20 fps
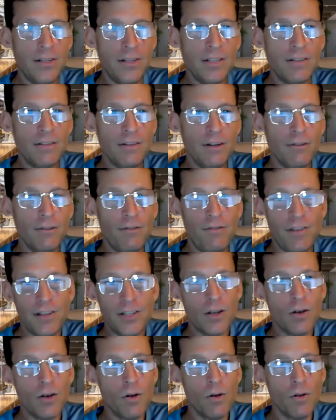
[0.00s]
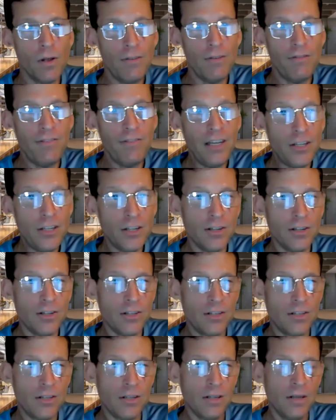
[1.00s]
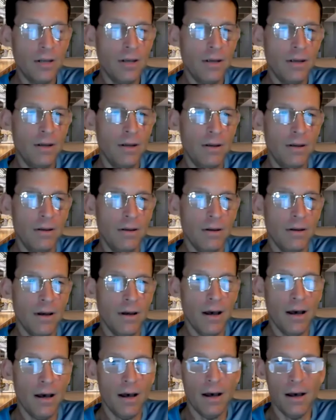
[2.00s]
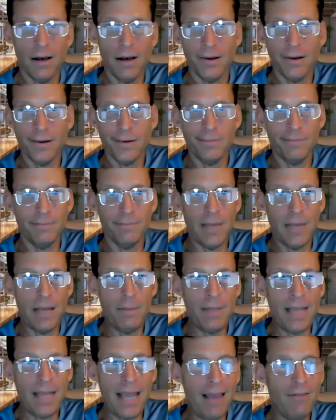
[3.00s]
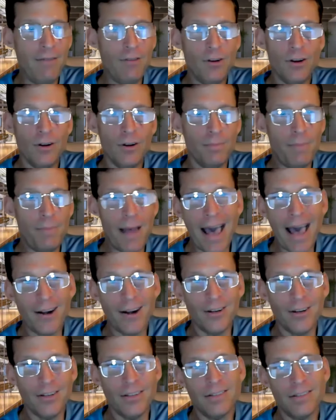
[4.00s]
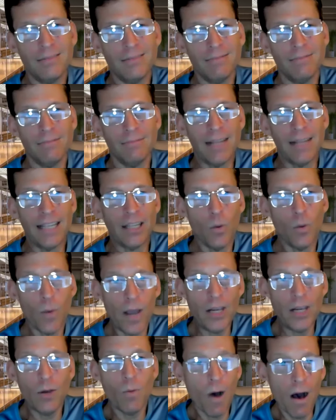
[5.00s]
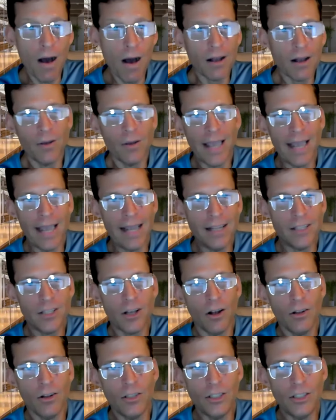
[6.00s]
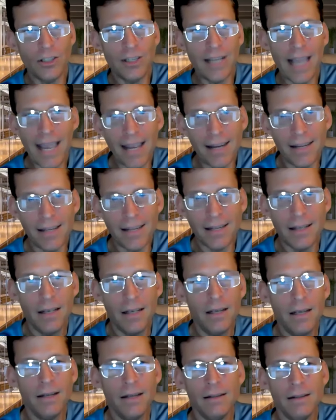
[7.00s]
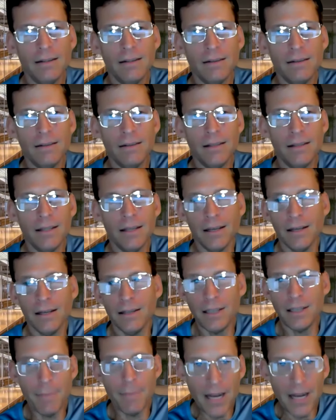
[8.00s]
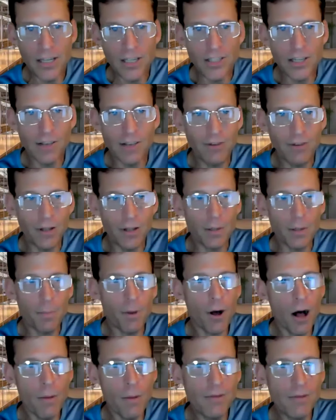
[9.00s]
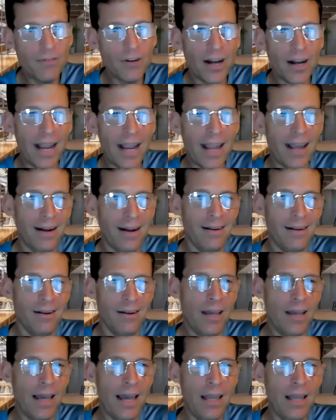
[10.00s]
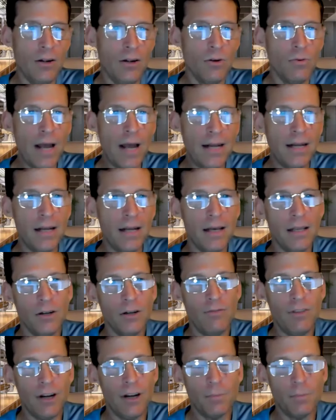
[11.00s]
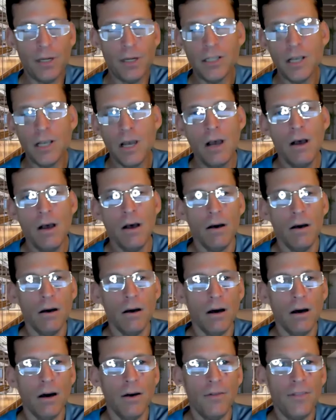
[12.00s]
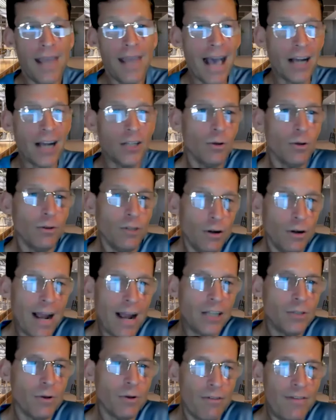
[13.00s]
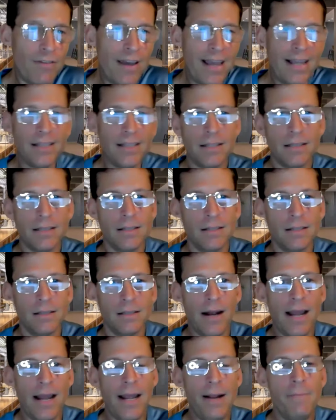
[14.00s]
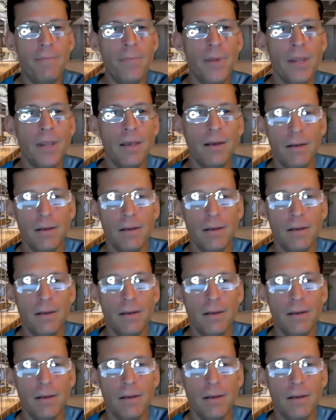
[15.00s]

This is your physical features uh, and behavior patterns, like the way you walk, okay? It's called mm -hmm. your gait. The dimensions of your, the palm of your hand, okay? Your retina, mm -hmm. your fingerprints, uh, the actual, your actual face, all right?